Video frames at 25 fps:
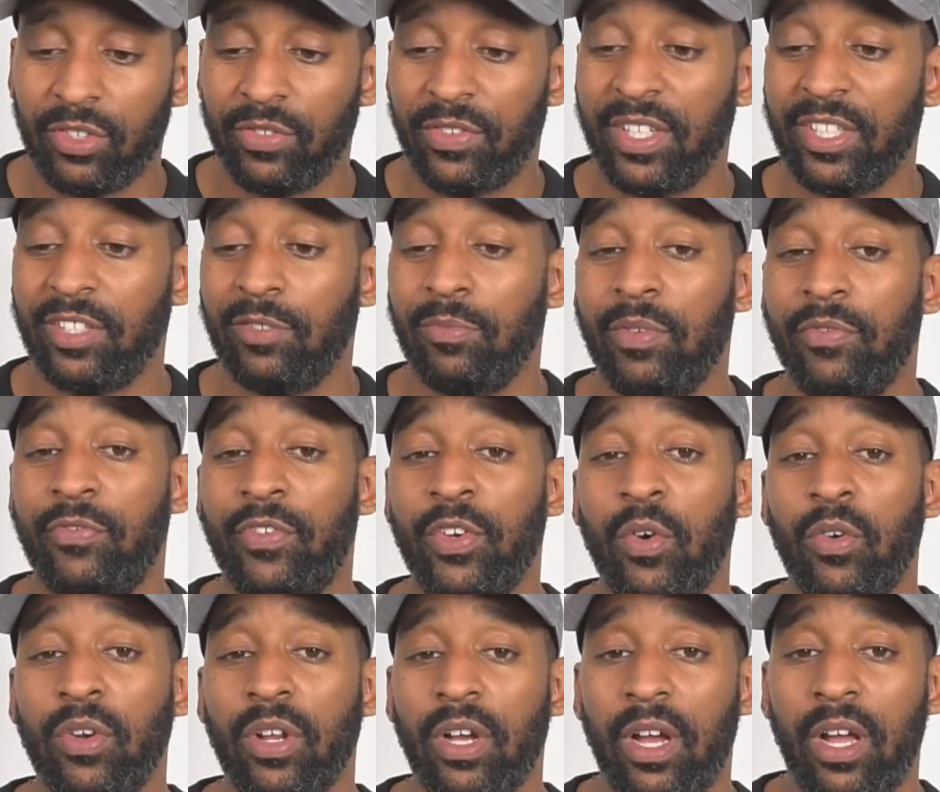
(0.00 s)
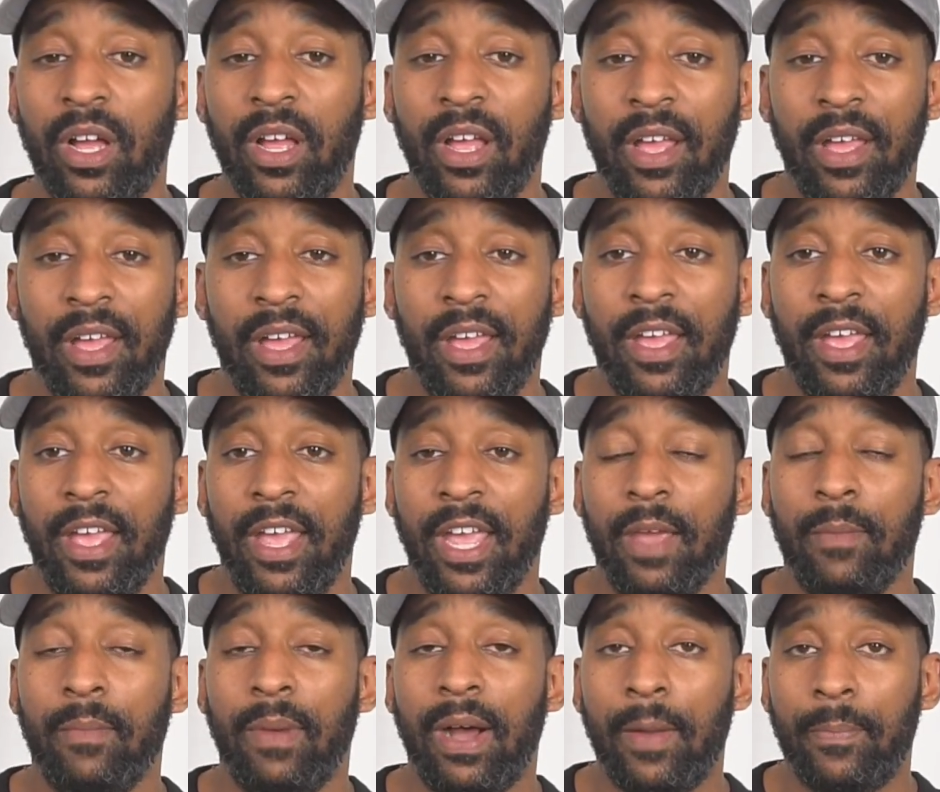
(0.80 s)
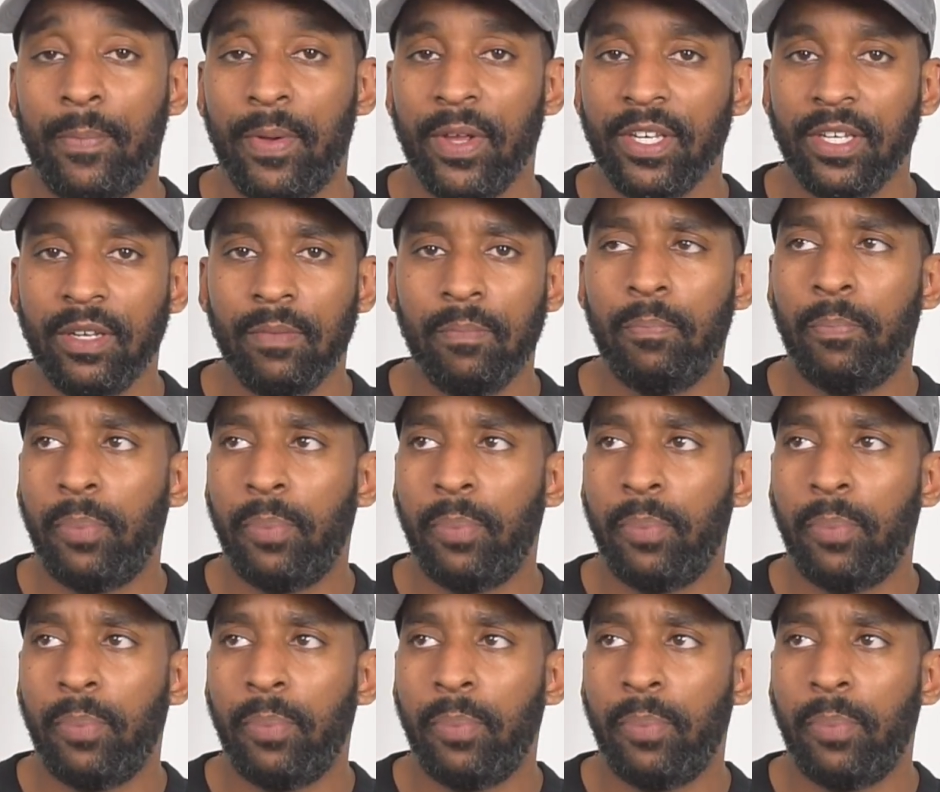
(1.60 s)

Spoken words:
defensive midfielder, in my opinion.